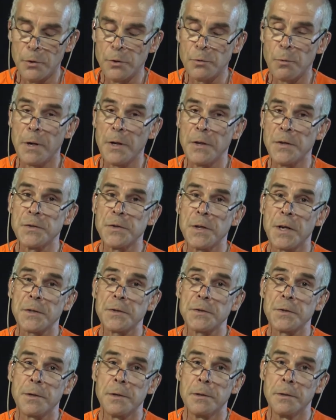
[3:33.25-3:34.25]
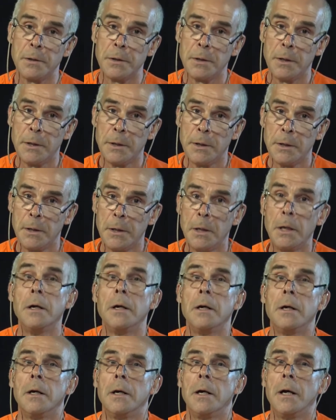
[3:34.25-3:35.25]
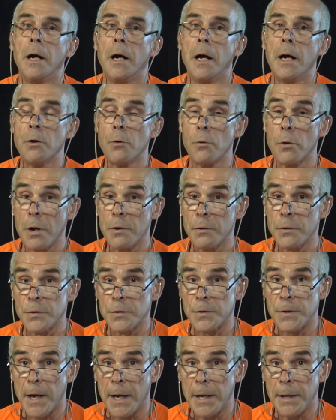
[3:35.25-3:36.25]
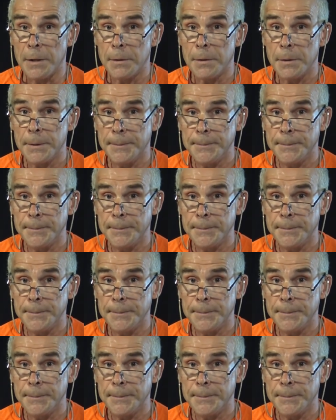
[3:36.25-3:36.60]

26th. I don't understand.